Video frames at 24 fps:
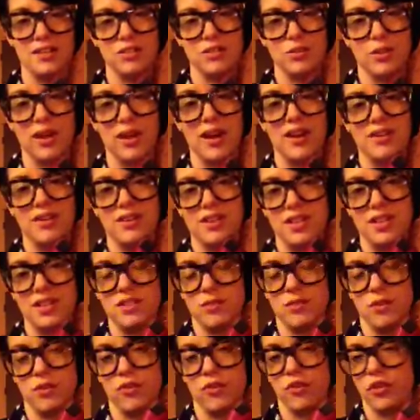so I got these
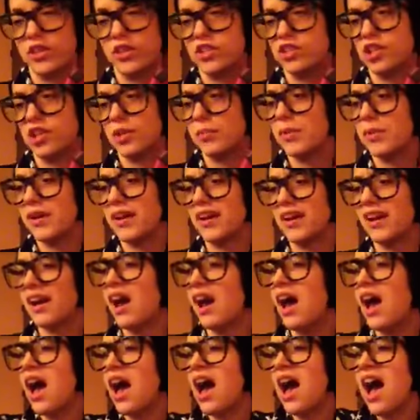for free shipping.
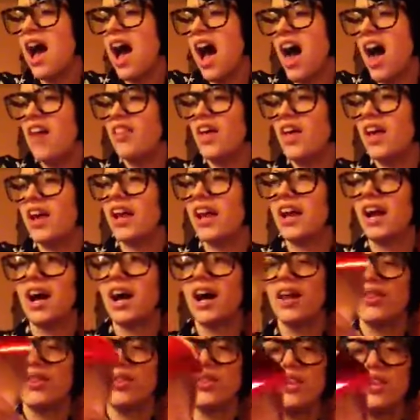And then I
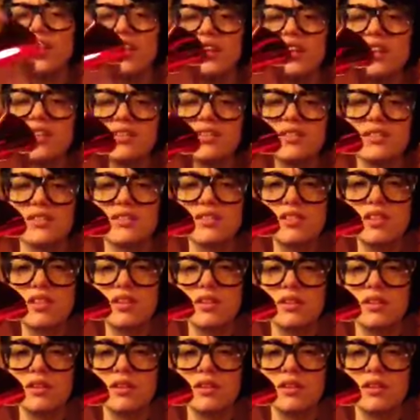got these